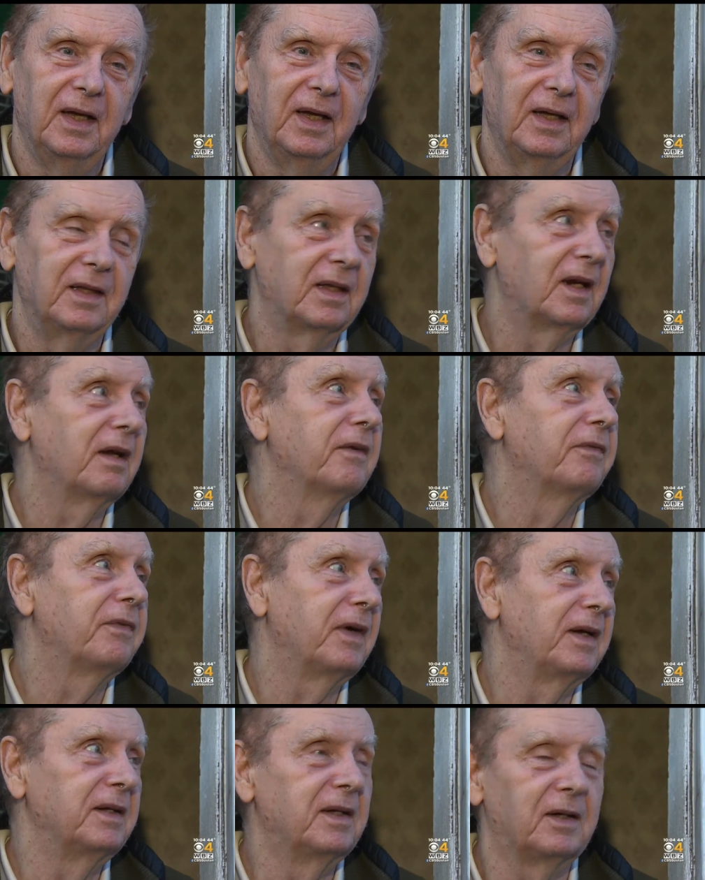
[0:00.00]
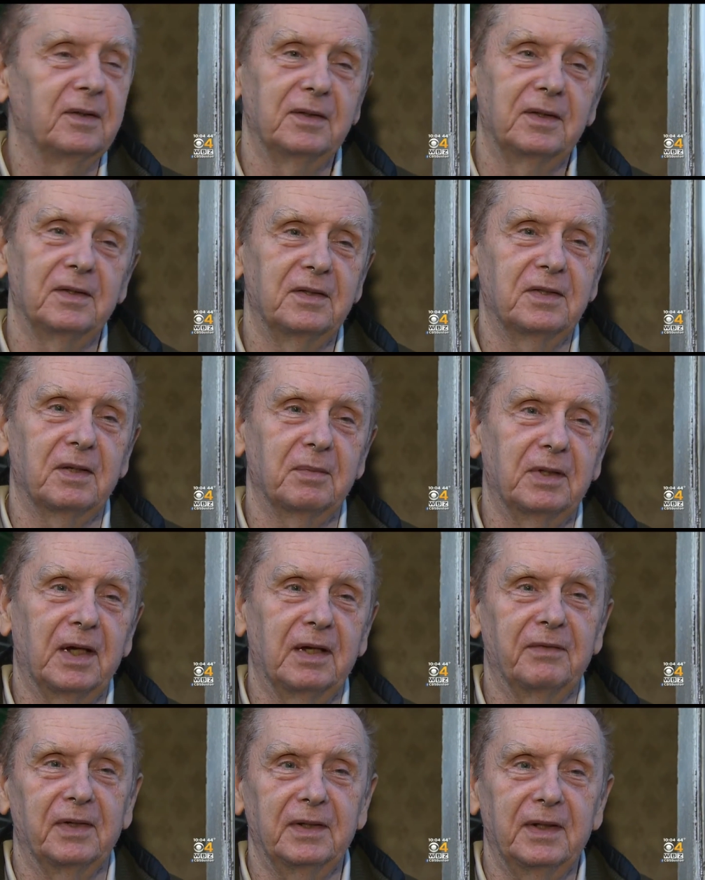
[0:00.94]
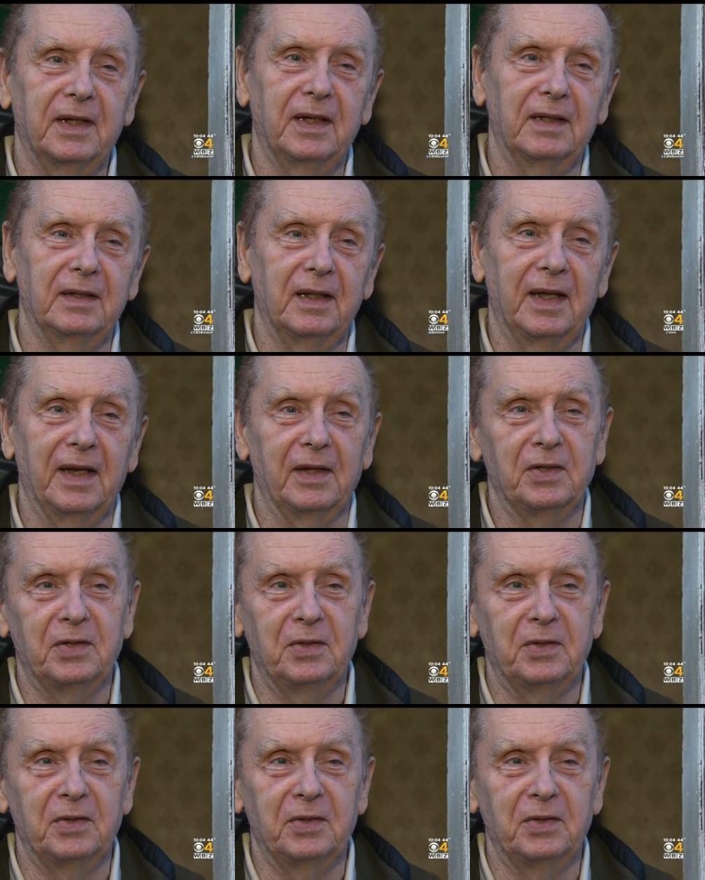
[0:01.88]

And then I find out there's some kind of a gangland